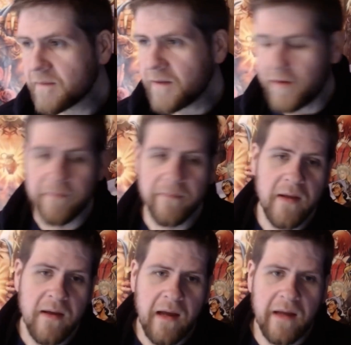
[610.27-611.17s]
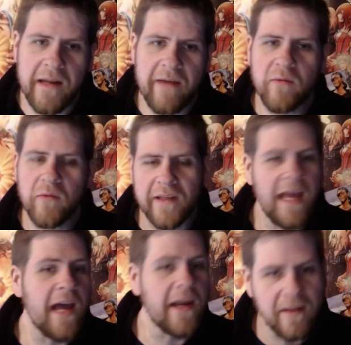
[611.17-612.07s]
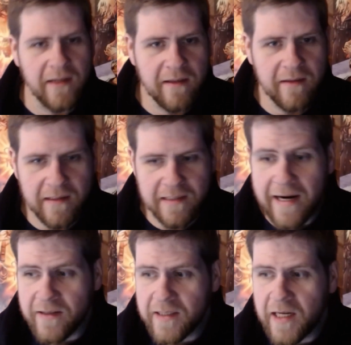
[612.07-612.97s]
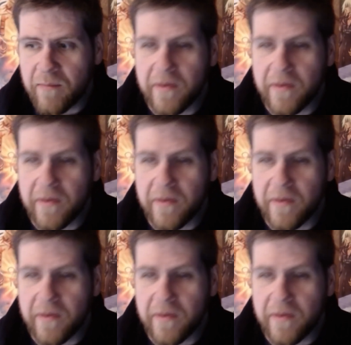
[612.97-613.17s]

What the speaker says: I haven't really calculated the entire time,